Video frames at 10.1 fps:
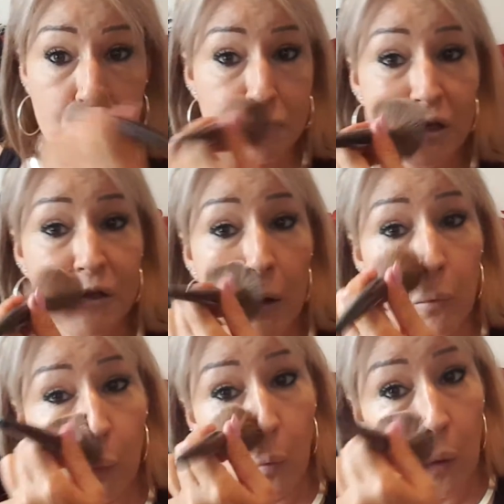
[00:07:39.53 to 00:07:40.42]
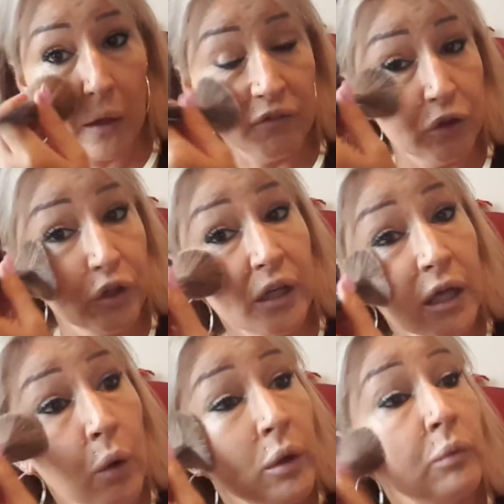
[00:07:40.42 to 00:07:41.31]
don't want, if you're going to
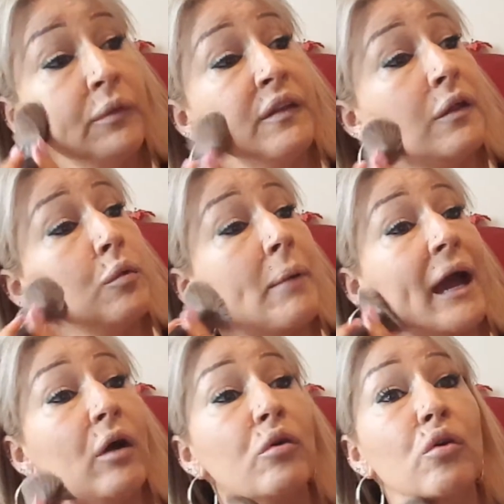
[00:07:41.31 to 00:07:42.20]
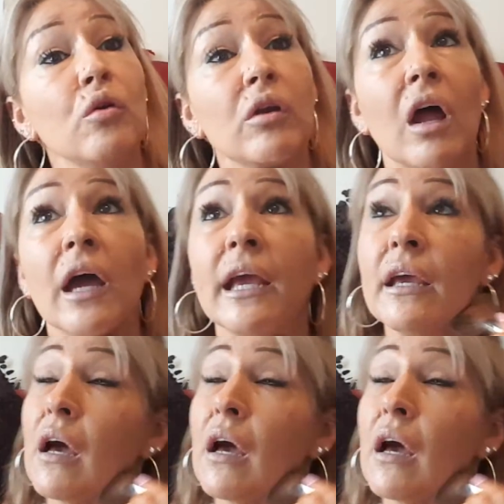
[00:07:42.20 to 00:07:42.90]
go in with another powder, well,